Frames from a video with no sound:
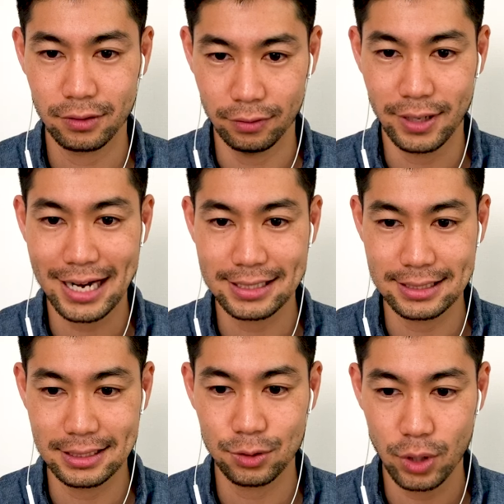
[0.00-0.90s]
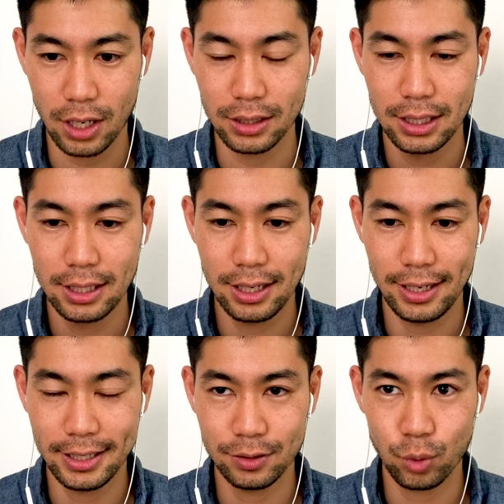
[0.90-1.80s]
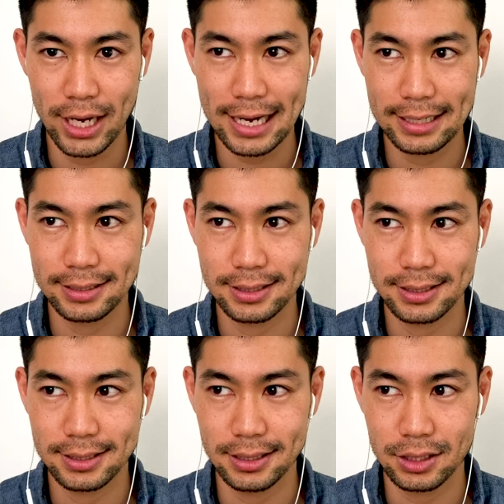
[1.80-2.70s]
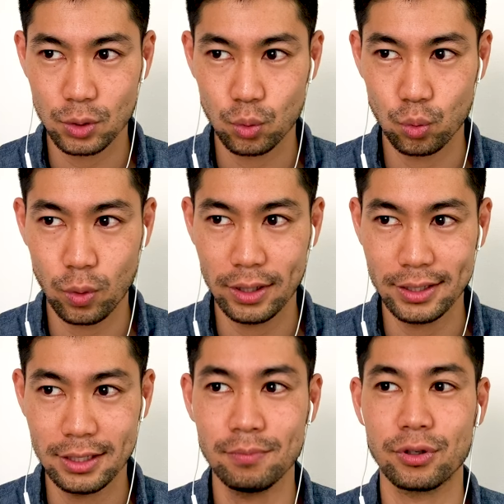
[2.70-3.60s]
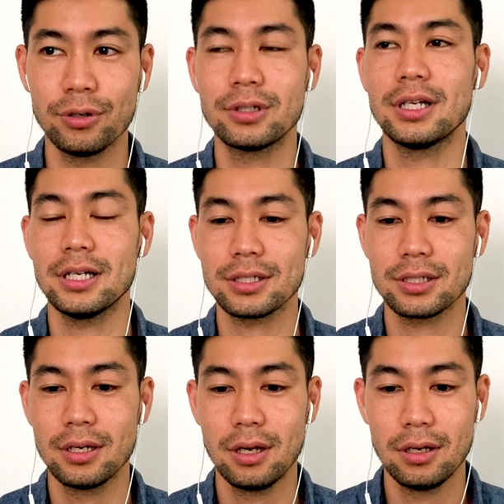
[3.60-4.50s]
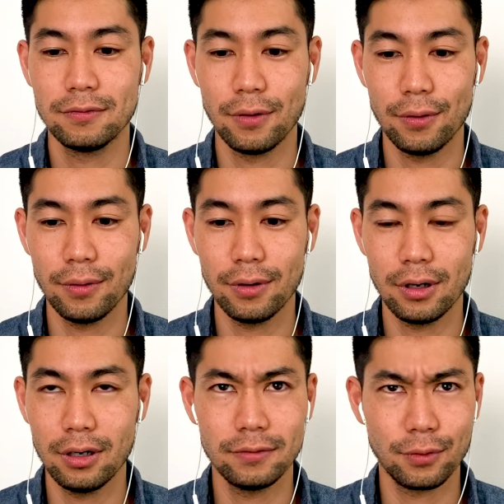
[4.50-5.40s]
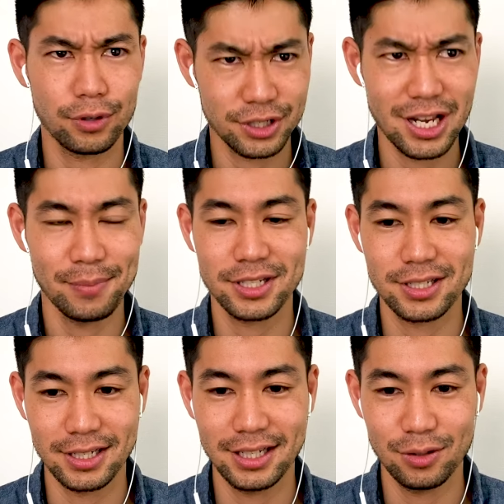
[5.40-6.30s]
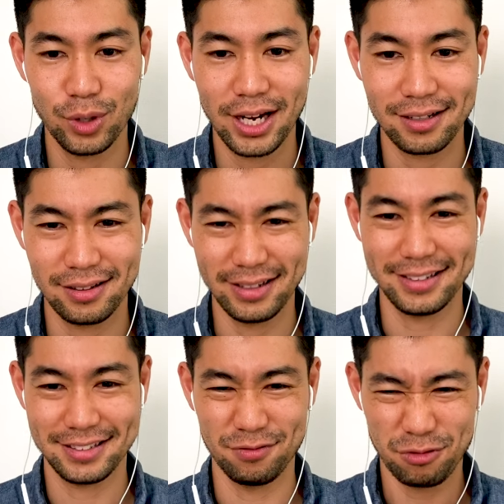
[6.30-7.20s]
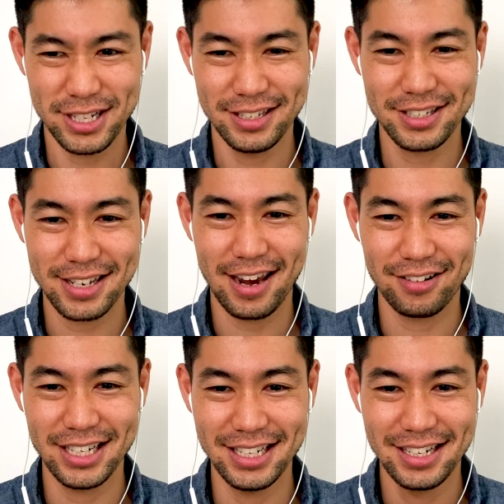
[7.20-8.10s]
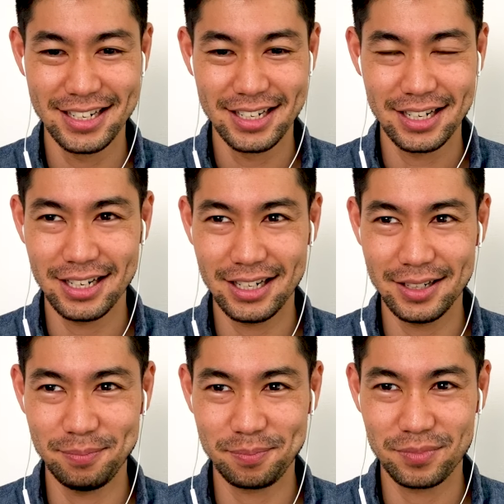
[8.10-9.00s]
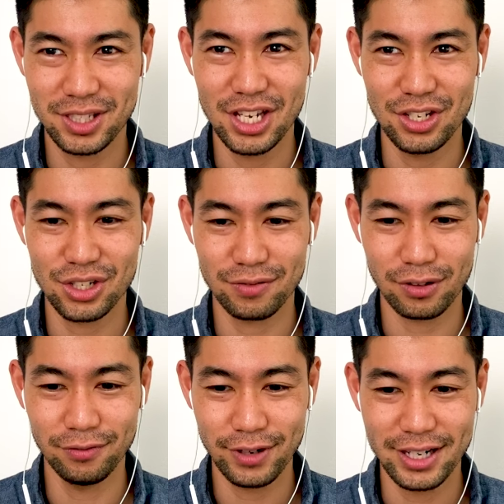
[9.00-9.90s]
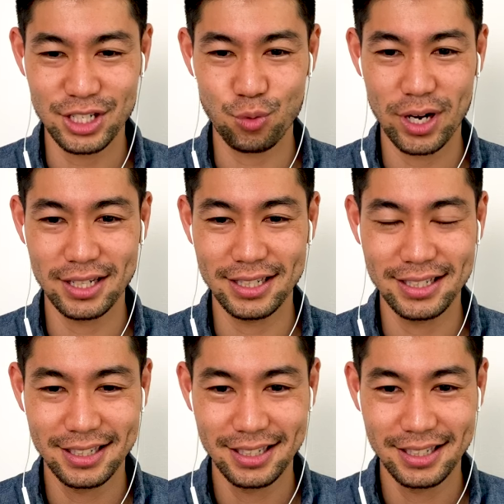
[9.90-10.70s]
of acting as well. And we had this one improv class for a semester. We had like really scary teacher from Venezuela,